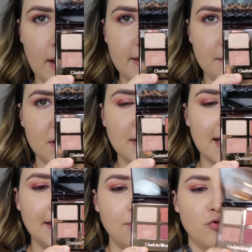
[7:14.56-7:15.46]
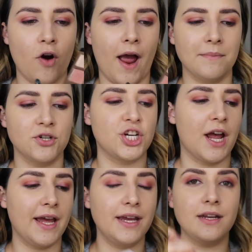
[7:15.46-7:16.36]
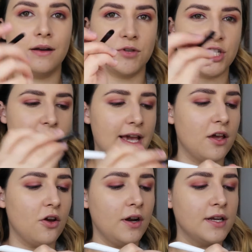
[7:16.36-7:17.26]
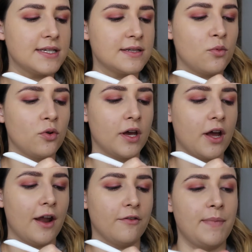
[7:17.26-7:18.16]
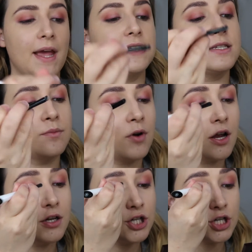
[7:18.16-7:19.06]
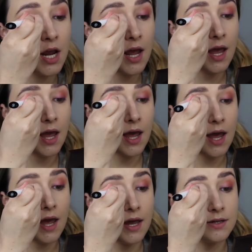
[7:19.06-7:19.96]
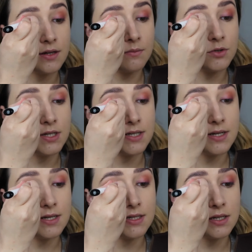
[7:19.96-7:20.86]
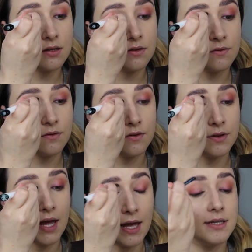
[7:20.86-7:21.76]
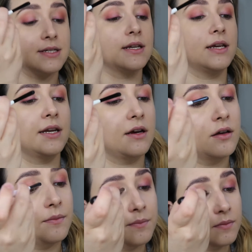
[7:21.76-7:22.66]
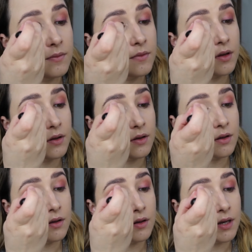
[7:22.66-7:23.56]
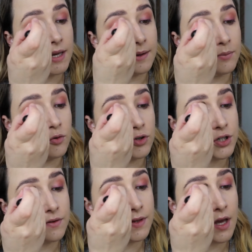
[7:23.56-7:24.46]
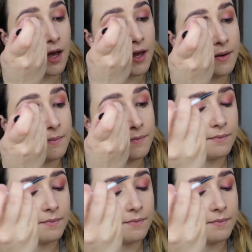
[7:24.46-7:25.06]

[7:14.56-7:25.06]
And then I'm going to take the Prime shade, and I'm just taking it on a smaller kind of pencil brush, and I'm just dusting it through that inner portion of the eye.